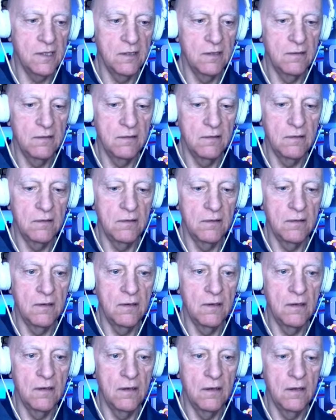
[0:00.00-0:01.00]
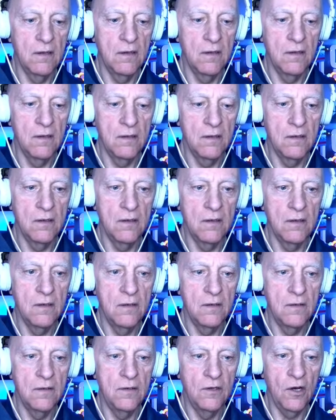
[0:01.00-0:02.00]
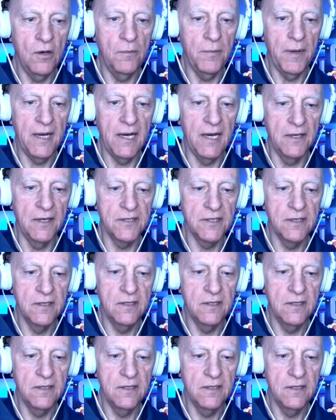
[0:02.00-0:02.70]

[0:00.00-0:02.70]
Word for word: Shit! Bad.